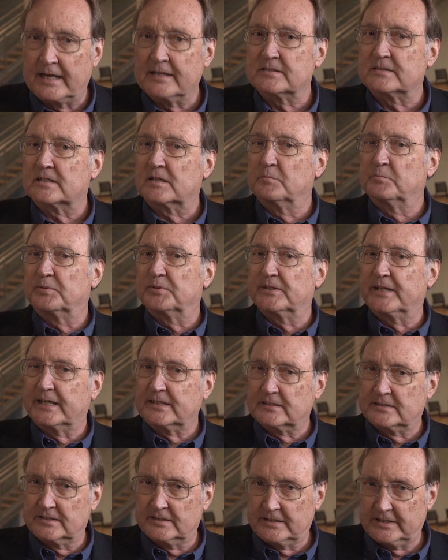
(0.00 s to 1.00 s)
as
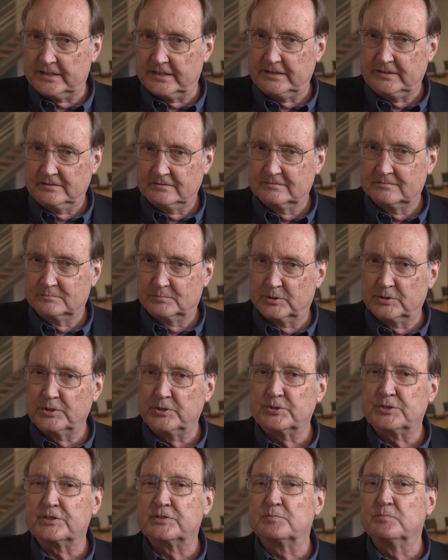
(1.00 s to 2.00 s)
complexity
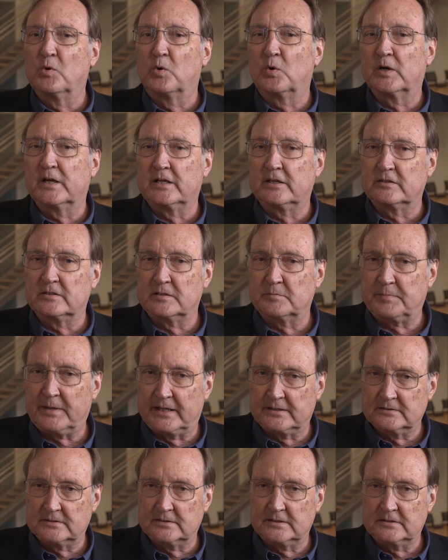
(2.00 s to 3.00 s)
produces more
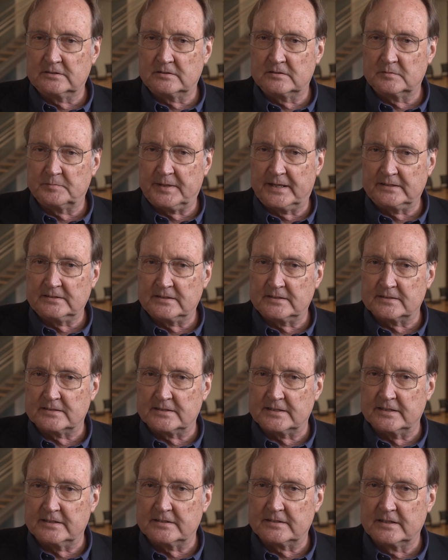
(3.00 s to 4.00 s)
interdepend-
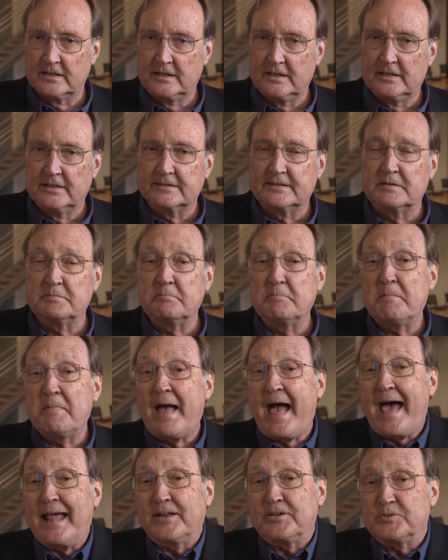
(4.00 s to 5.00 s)
interdependencies, that
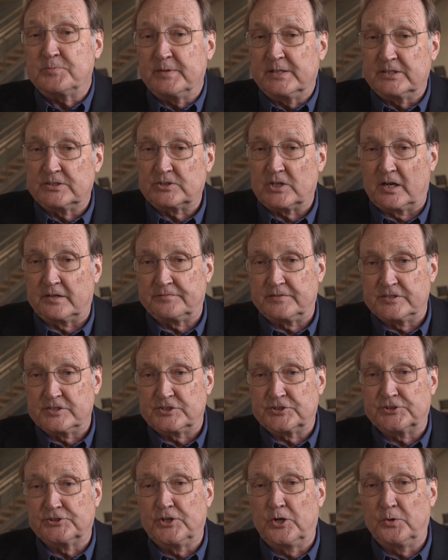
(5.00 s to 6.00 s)
management is often
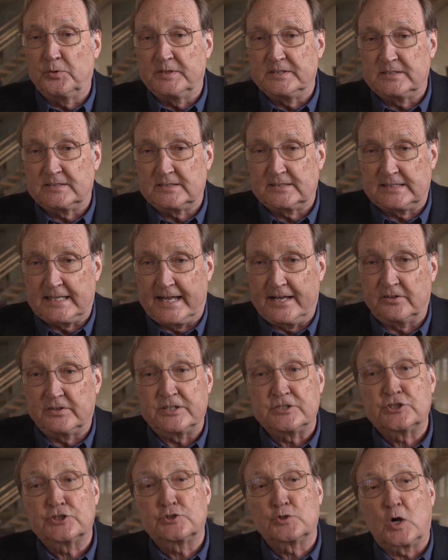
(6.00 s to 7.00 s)
slow and stale
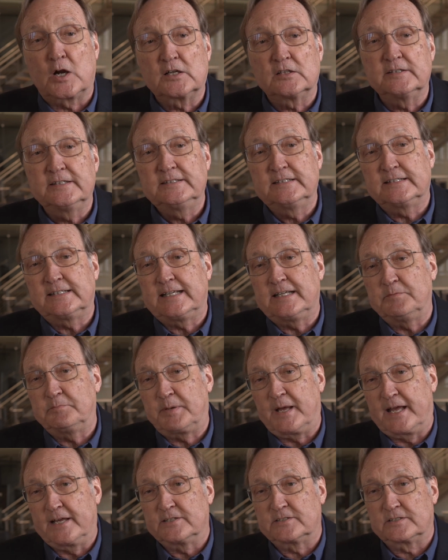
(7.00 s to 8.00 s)
and struggling to keep
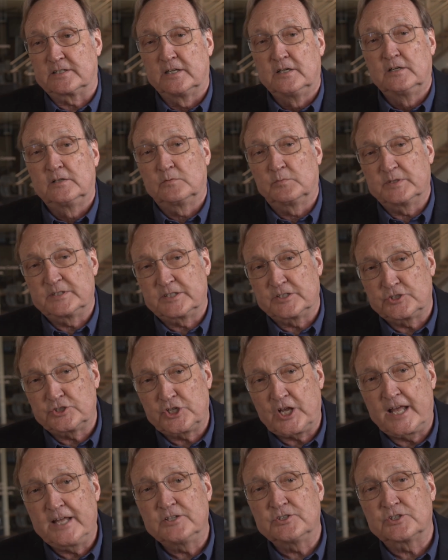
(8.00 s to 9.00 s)
pace with the
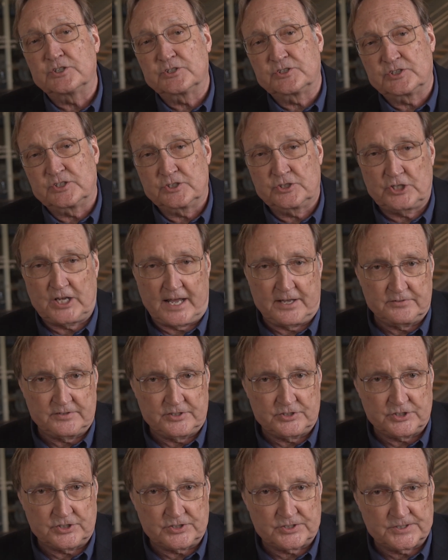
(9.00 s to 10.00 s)
changes and
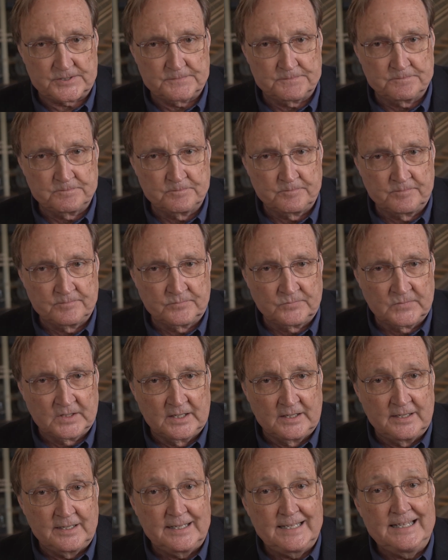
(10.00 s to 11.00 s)
challenges.
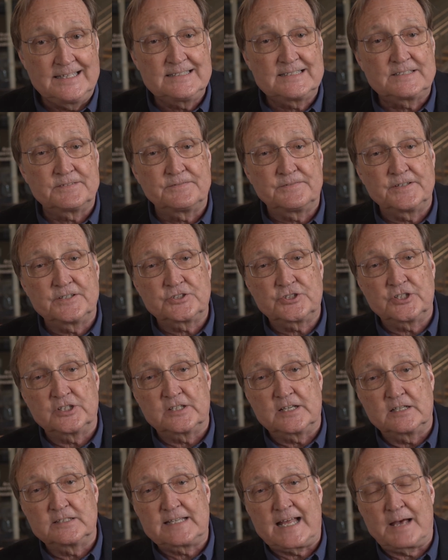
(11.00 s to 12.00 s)

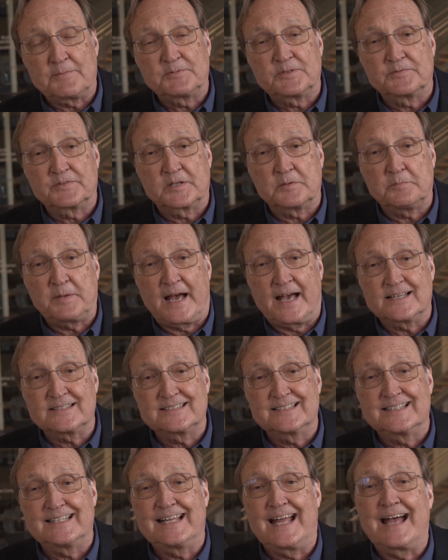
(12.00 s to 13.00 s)
Insufficient adaptive
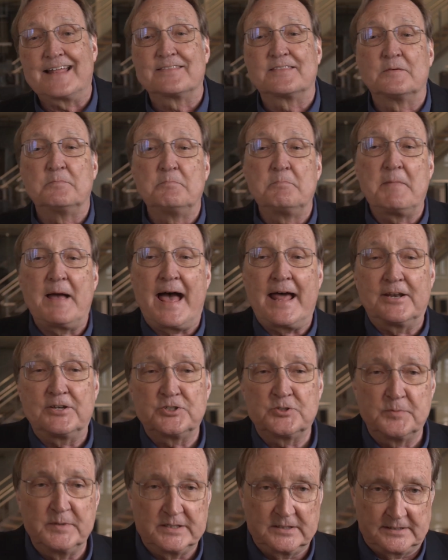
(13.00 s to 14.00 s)
capacity at the
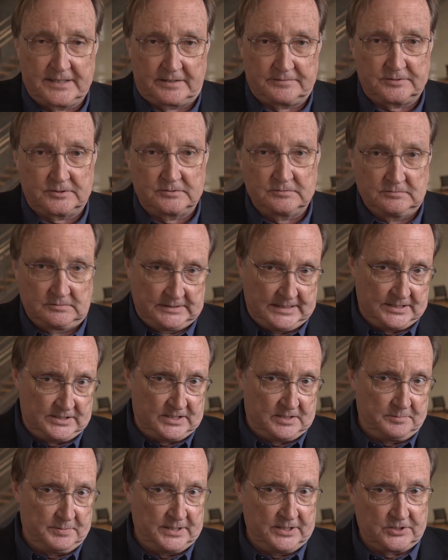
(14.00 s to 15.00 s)
management level needs
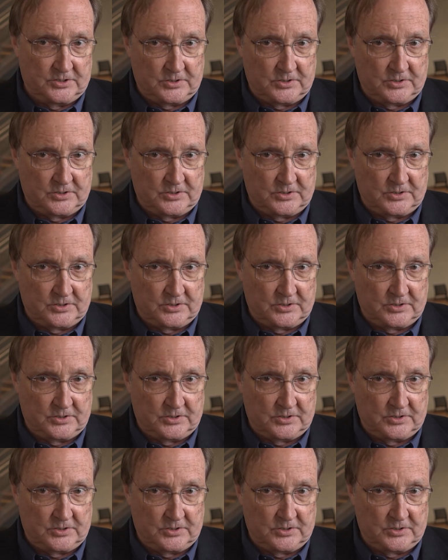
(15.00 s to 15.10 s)
to be